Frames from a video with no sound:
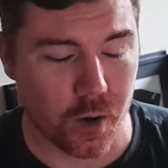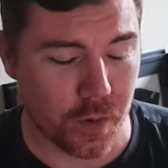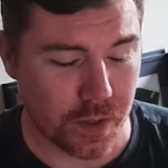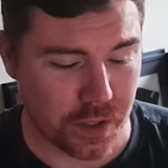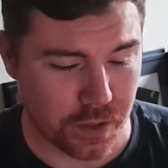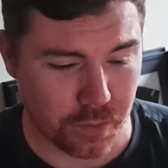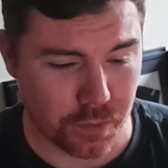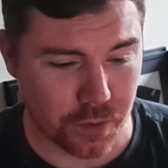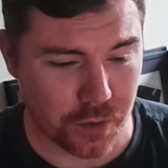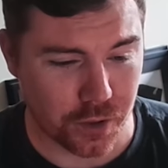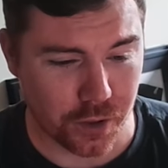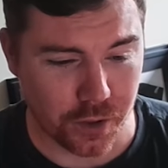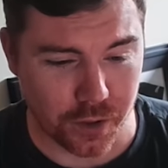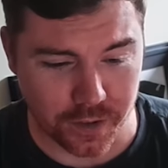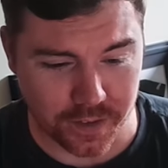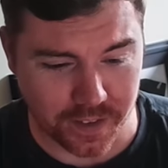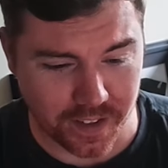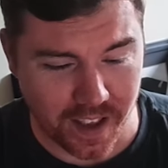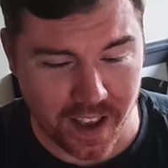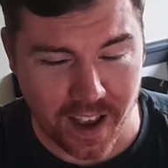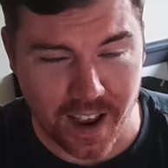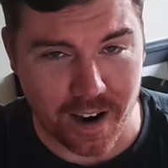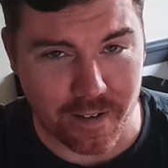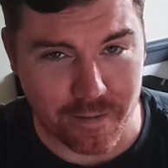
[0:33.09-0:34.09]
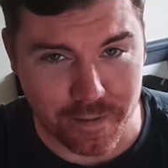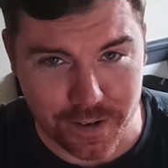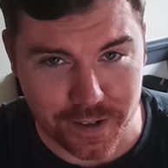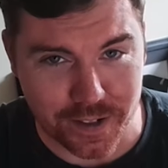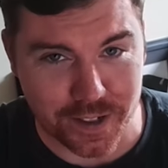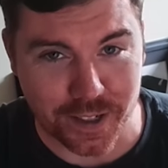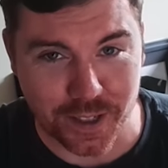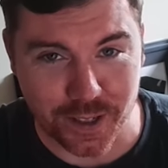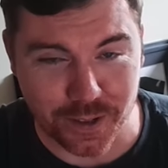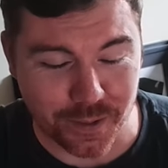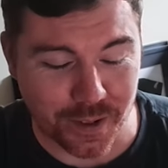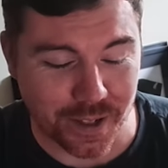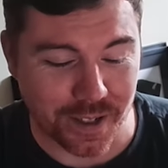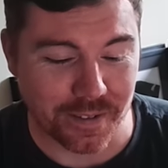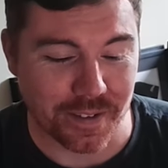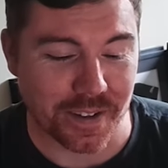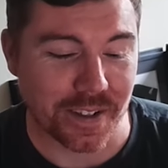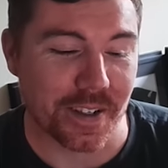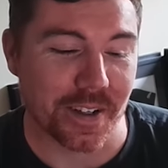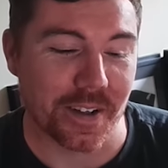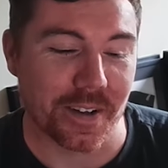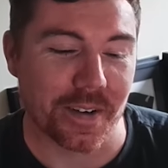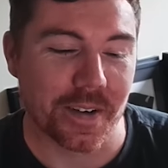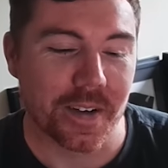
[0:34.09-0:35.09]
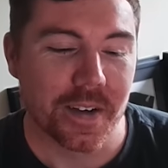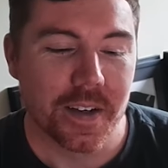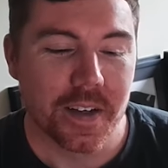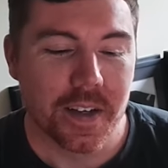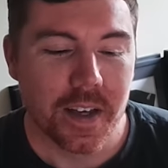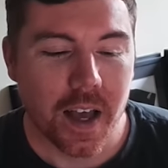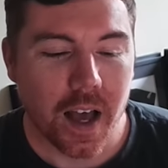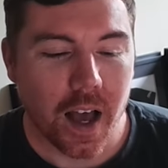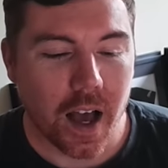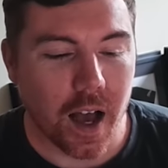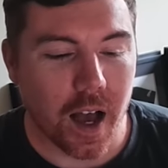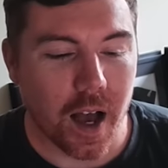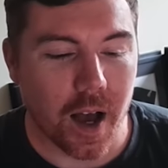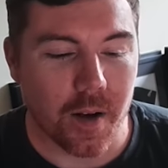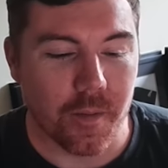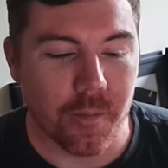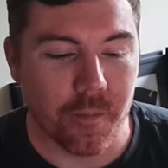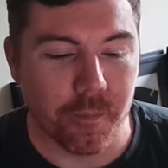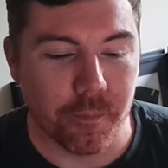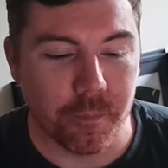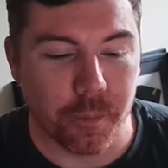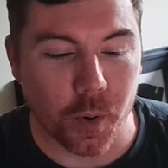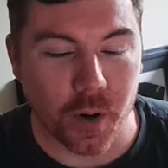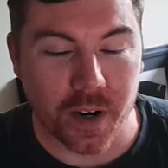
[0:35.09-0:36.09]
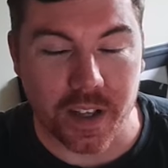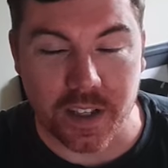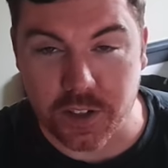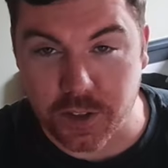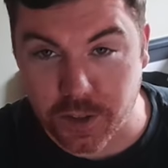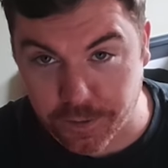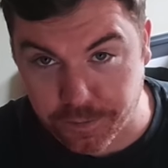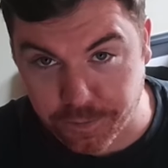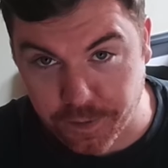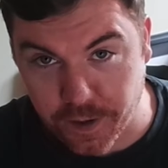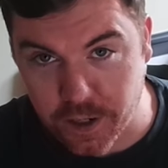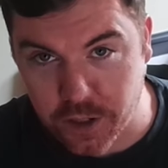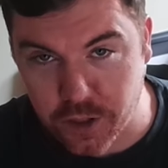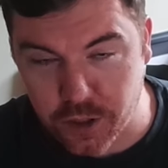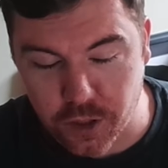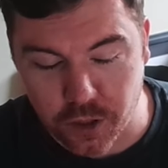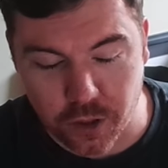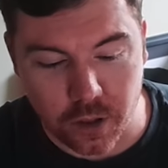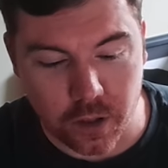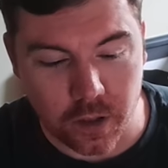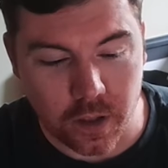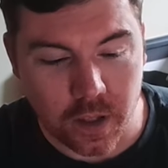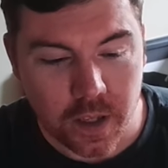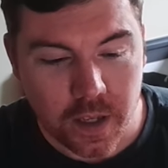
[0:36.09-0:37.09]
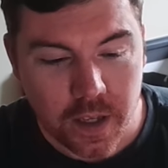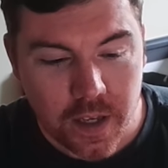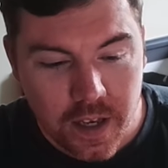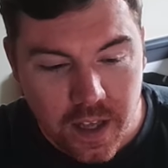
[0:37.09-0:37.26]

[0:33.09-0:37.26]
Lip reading: which I'm sure every single one of you do. But it's official.